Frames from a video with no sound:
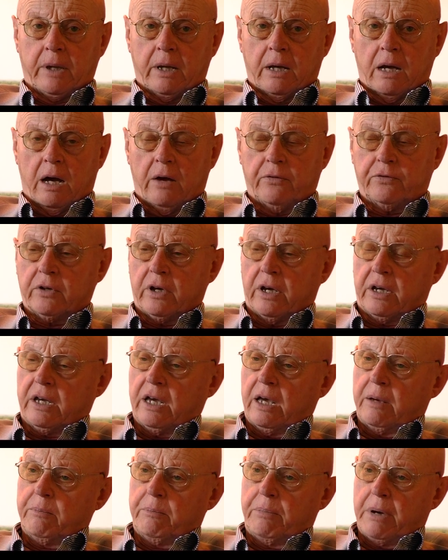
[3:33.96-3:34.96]
after I
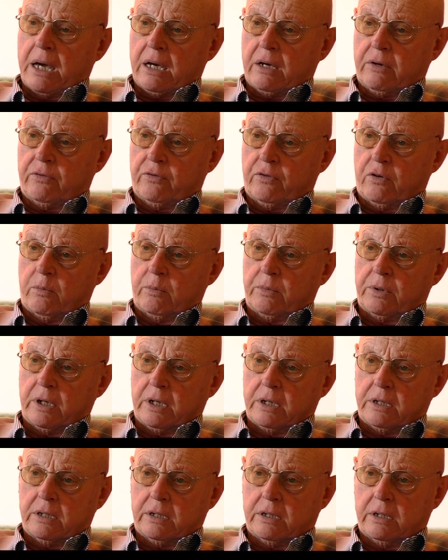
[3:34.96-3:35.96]
came back from
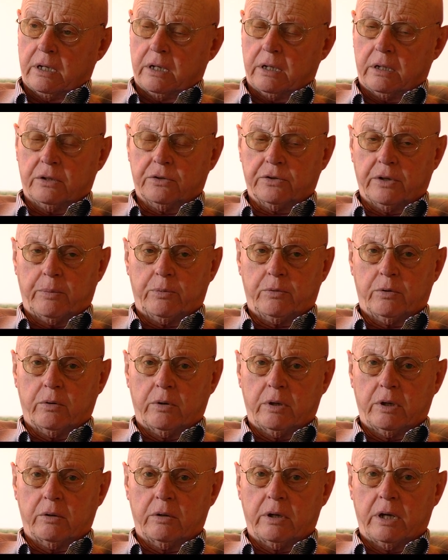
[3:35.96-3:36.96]
this trip to
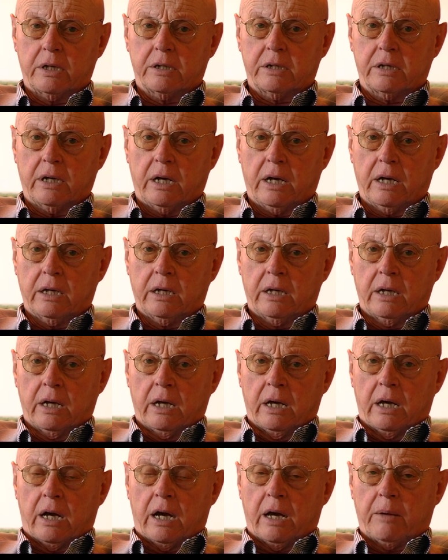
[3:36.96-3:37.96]
Indonesia,
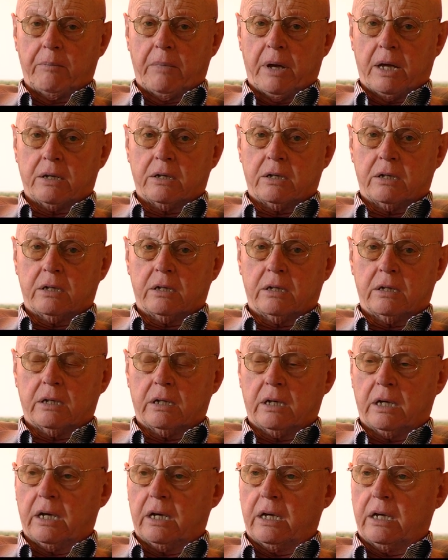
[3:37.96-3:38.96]
I met
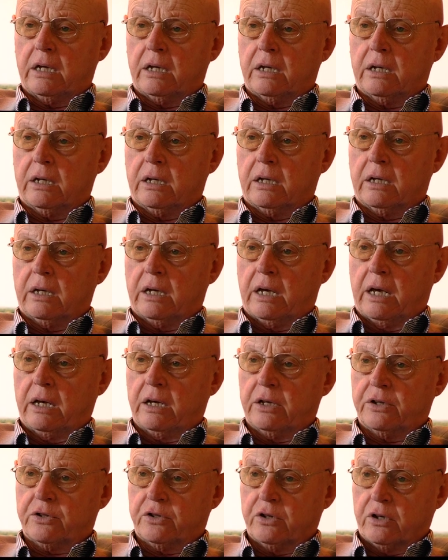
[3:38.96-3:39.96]
a
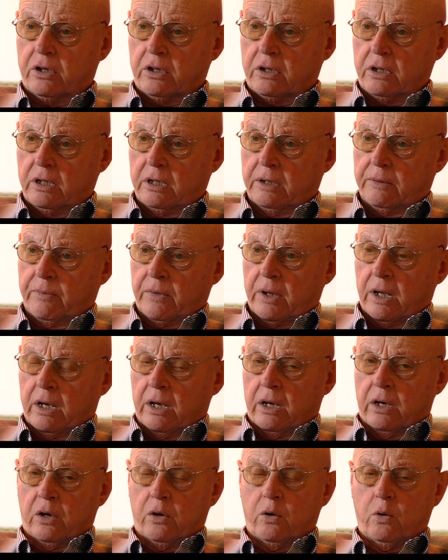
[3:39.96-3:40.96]
English girl
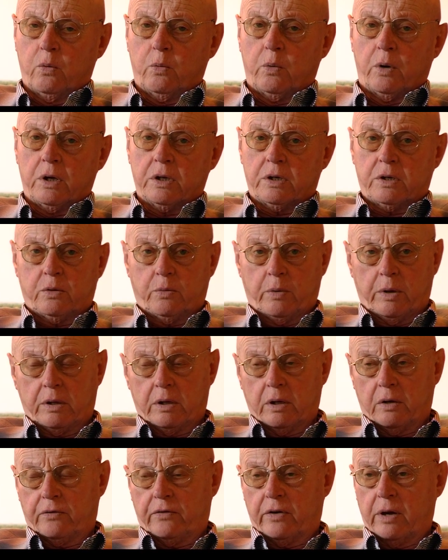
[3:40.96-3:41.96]
who was with
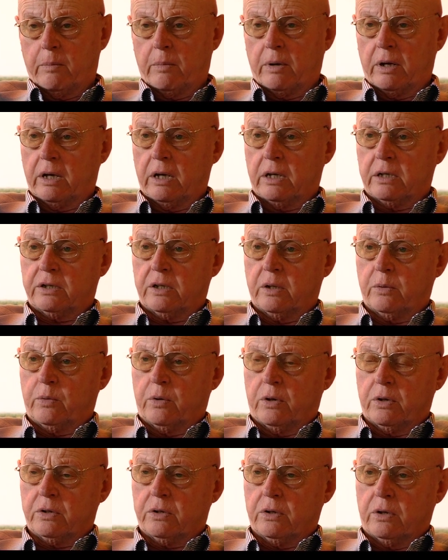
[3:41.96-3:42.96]
her family. She
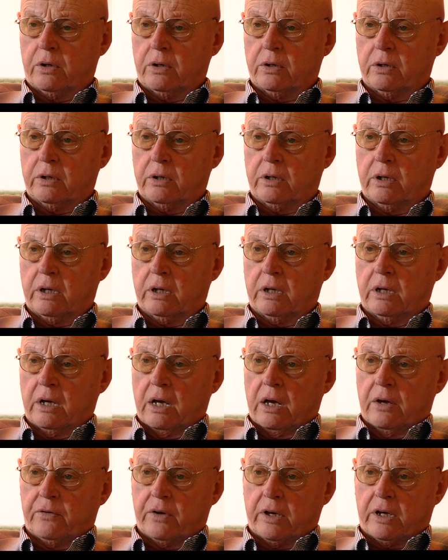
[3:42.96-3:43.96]
was on
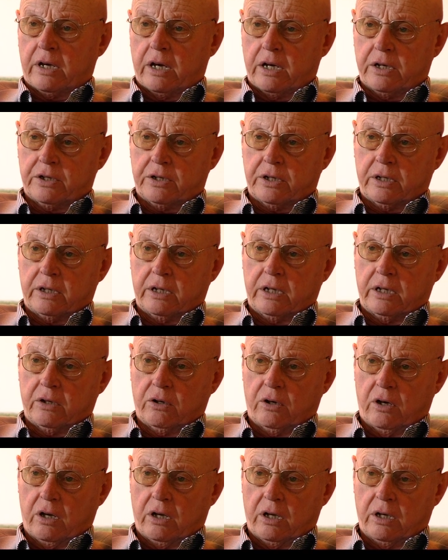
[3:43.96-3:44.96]
vacation in
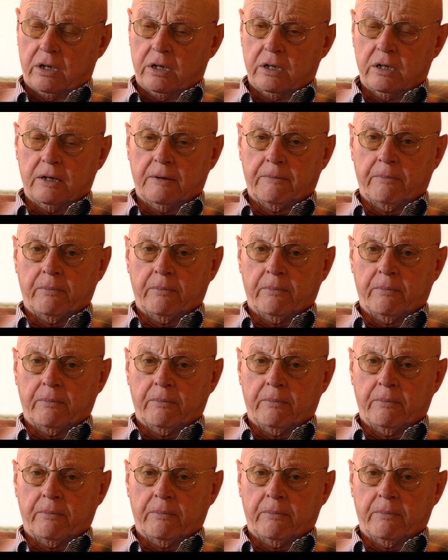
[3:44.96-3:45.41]
Holland,